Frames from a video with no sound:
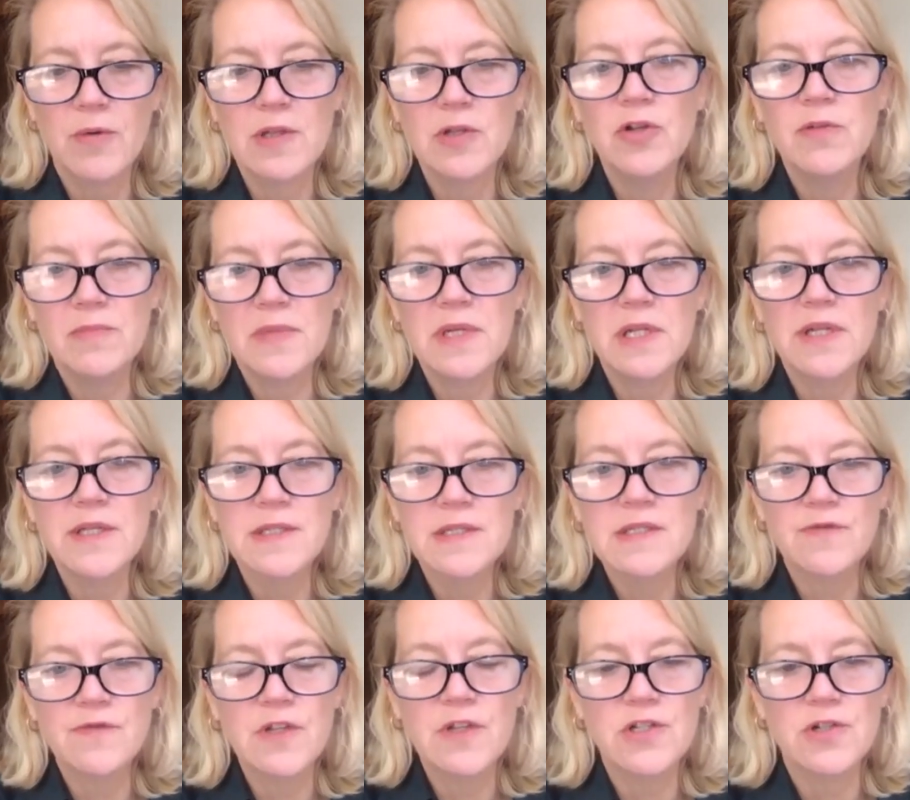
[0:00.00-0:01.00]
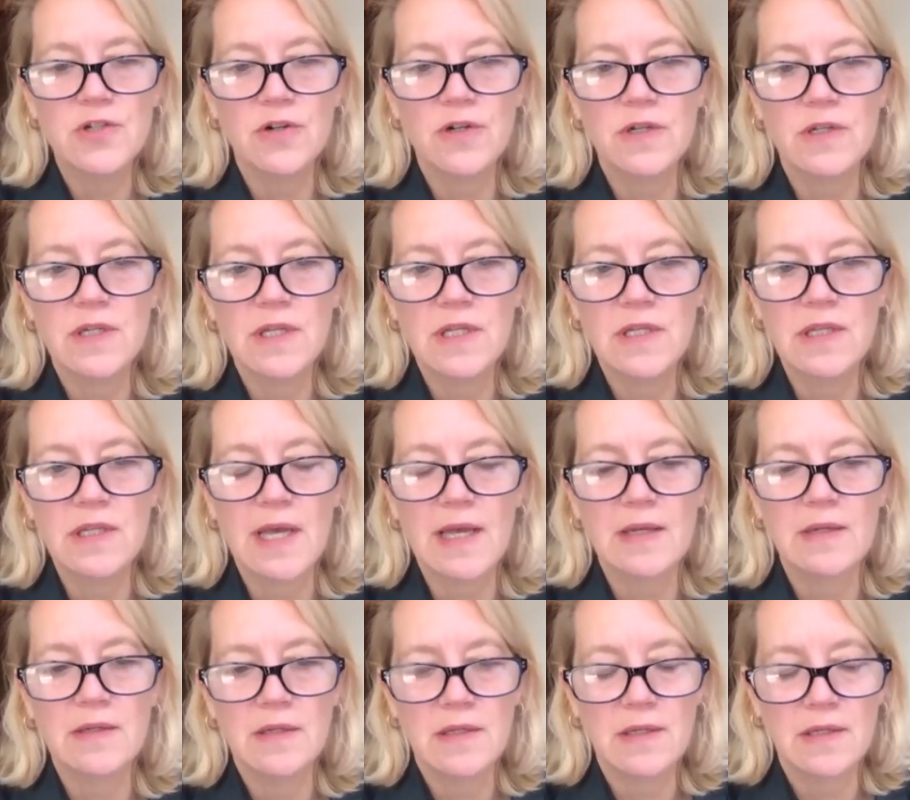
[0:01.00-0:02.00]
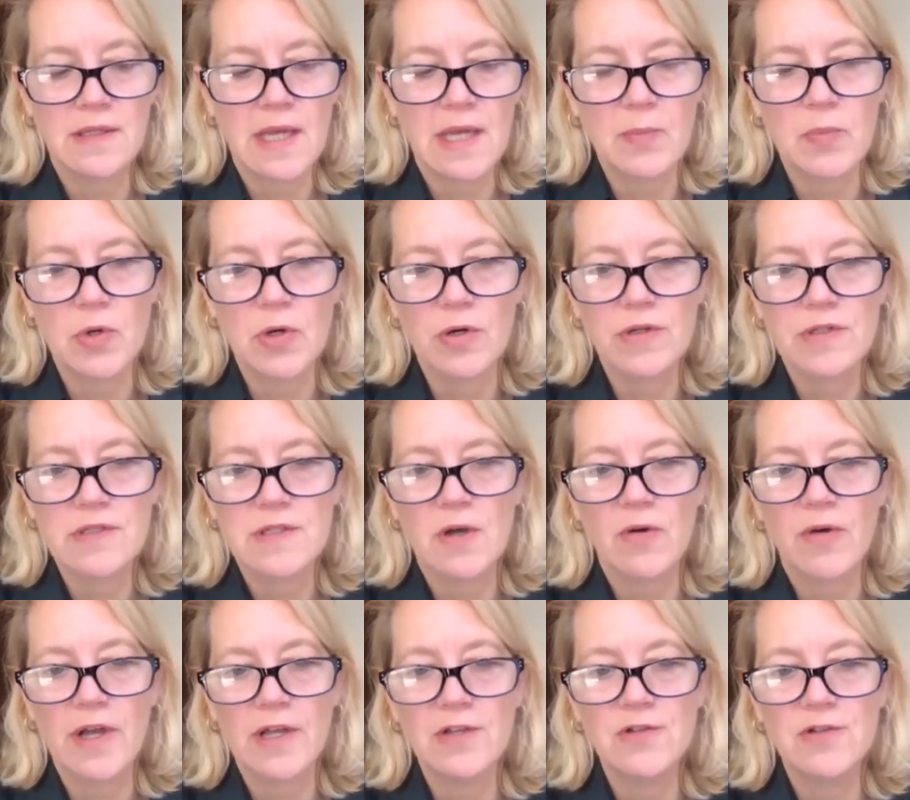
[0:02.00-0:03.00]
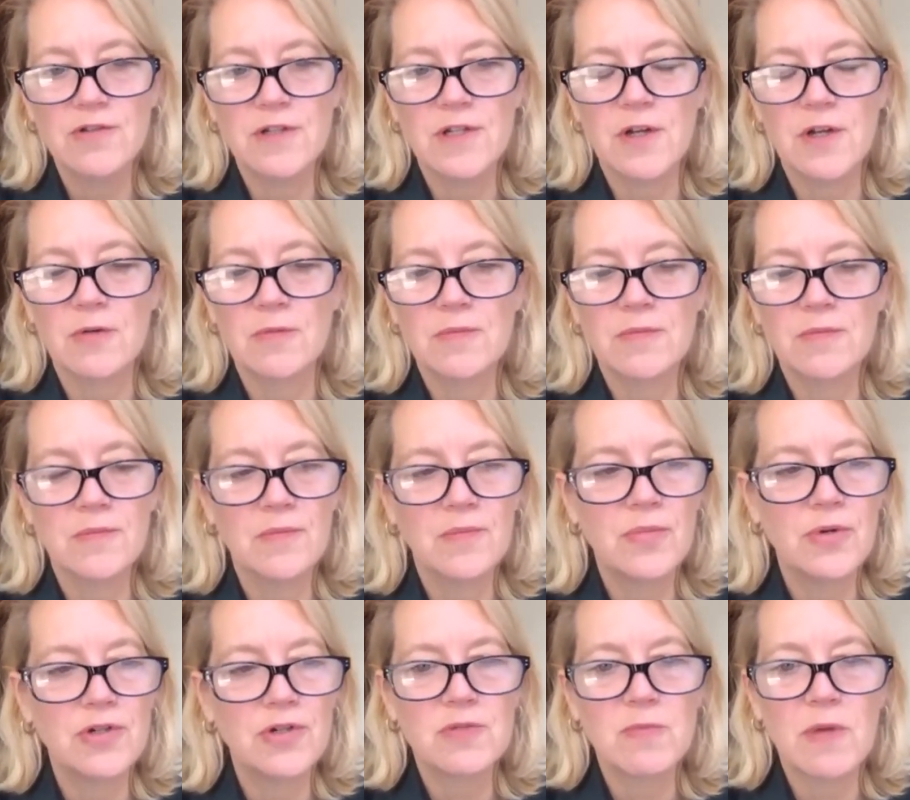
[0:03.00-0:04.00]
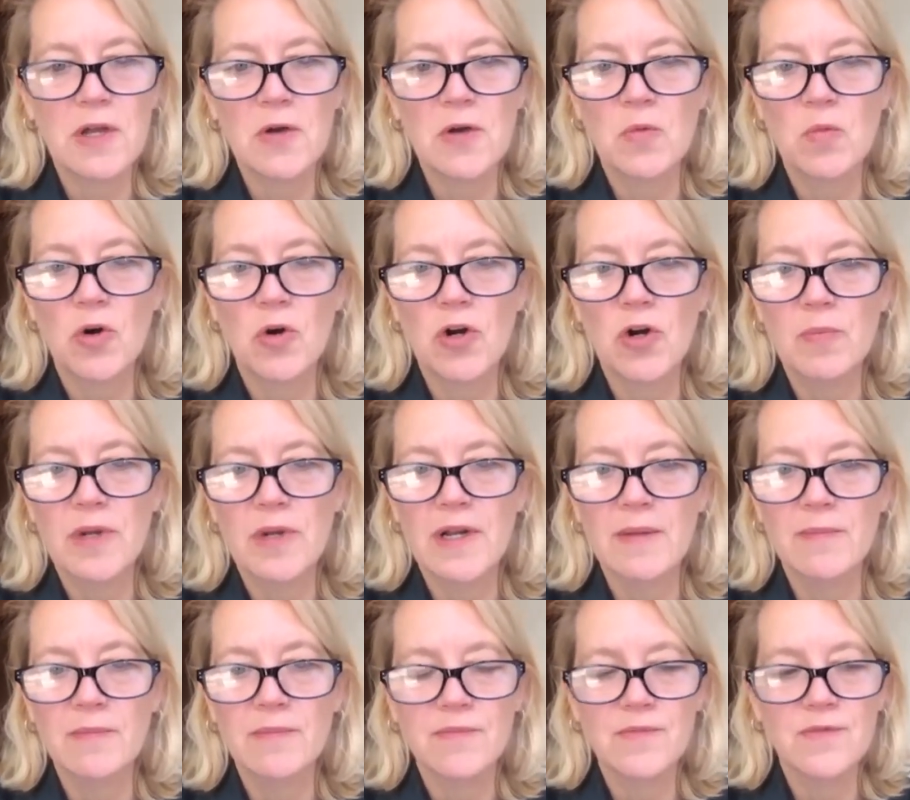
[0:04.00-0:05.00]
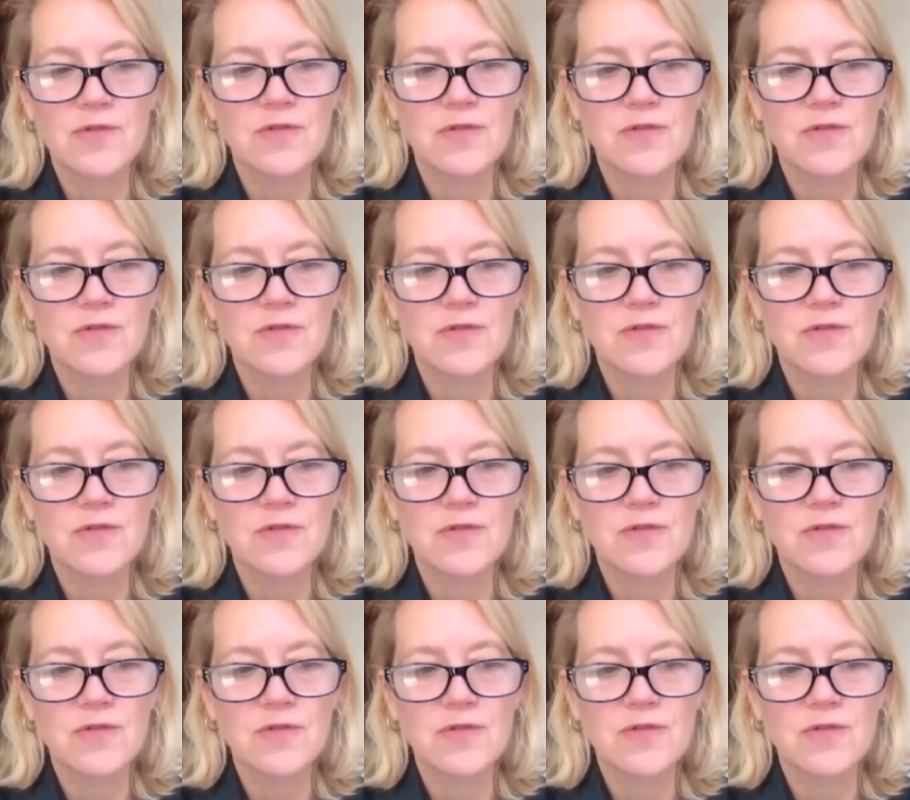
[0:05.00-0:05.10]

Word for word: And Ludmilla is featured in, in that in that book. So I usually don't push my own work, but I'm